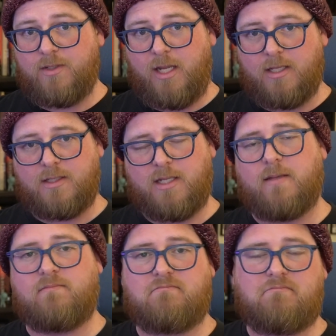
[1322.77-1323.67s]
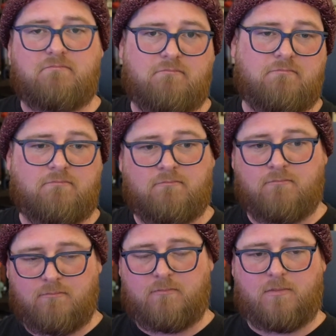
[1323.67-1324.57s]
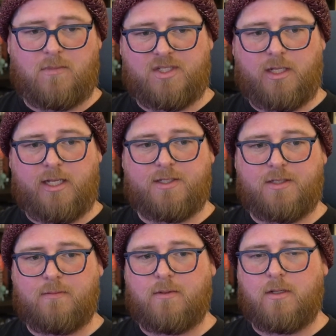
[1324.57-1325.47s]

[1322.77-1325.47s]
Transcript: headset. Still is.